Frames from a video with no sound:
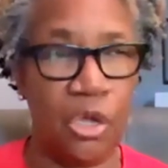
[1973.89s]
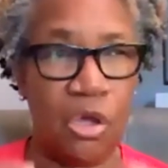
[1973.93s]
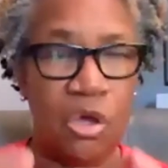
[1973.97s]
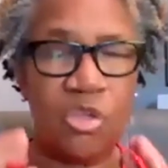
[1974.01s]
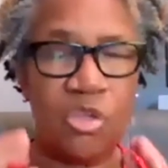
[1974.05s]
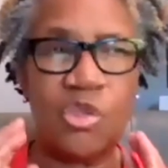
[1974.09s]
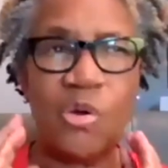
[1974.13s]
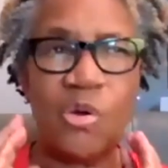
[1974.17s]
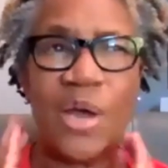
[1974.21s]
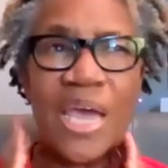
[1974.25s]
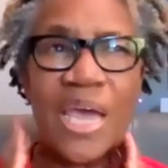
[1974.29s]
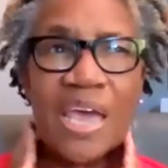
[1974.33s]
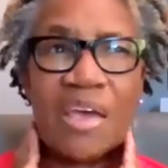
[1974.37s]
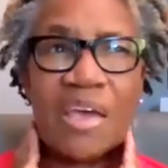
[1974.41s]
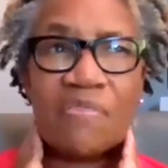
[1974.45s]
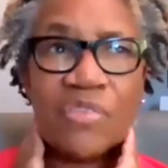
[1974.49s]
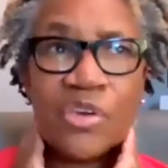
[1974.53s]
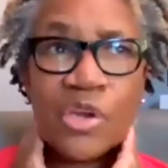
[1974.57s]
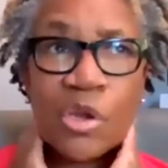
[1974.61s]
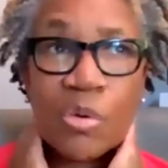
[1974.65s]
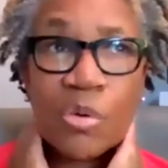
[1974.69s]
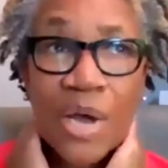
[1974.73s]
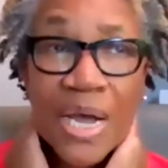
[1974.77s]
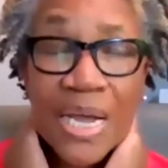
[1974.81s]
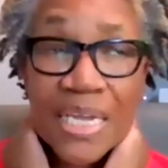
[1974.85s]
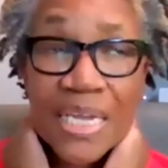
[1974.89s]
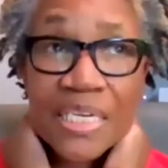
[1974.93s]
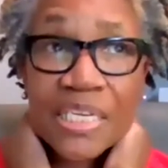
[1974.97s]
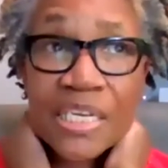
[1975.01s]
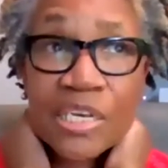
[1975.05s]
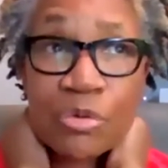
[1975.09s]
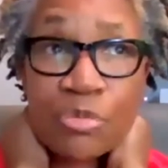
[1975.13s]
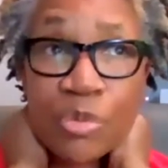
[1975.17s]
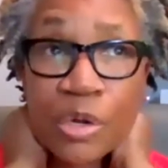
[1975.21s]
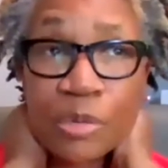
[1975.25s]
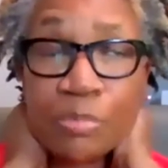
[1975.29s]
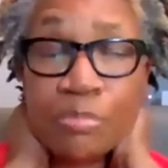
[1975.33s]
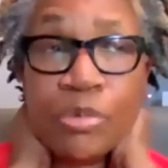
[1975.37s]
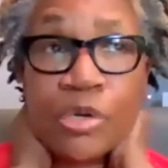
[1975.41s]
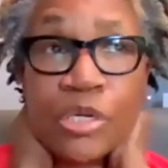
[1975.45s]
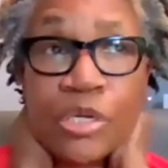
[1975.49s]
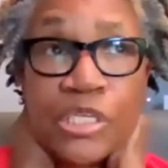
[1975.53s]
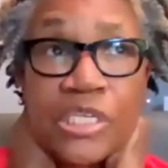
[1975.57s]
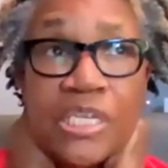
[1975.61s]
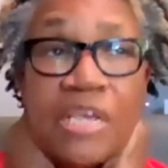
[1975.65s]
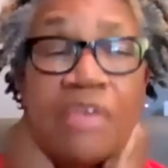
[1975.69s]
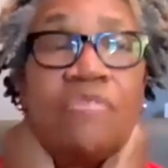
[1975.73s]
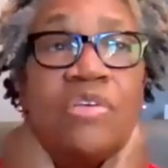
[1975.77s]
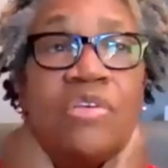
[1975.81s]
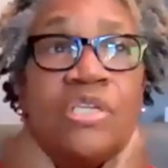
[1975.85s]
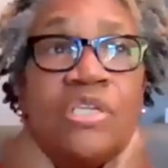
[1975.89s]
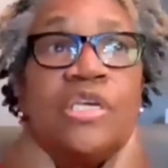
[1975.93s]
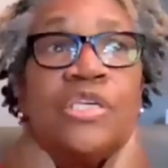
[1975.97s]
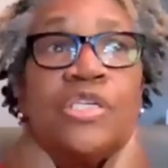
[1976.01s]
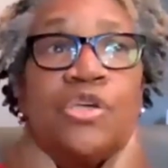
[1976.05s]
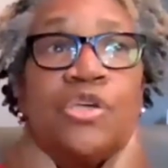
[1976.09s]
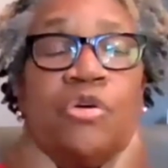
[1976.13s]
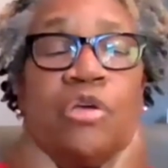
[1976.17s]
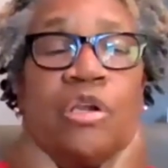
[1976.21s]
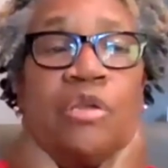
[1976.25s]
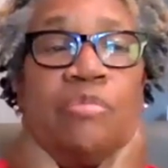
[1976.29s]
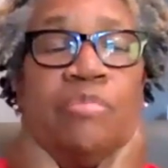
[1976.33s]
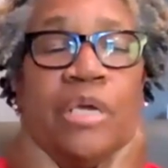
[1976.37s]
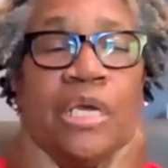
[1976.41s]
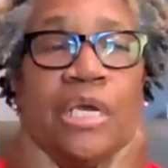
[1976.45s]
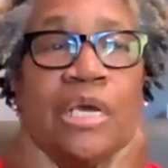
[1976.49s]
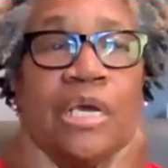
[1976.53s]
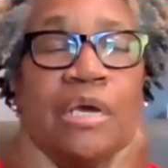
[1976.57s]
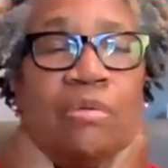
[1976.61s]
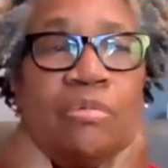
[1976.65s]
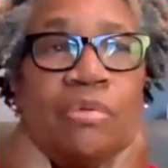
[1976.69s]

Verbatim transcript: Although I have no idea what book seven is going to be.